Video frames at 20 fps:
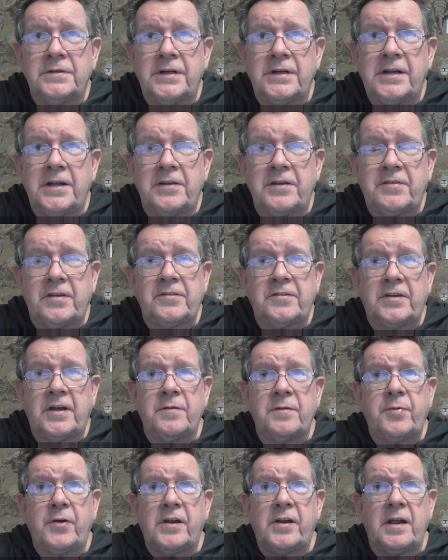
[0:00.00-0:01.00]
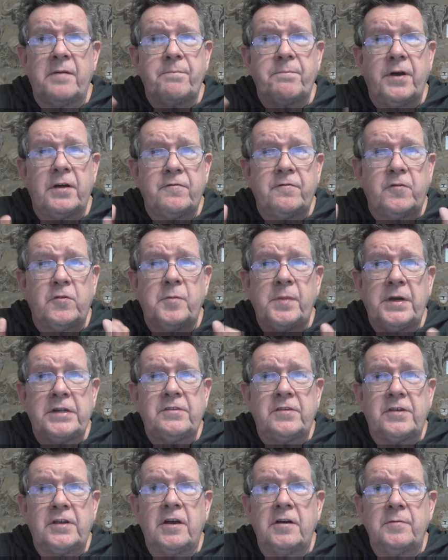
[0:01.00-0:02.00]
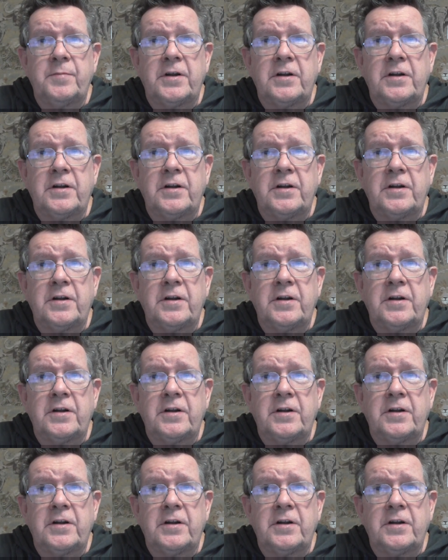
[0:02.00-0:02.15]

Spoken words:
And as I say, I put it up about 4 months ago,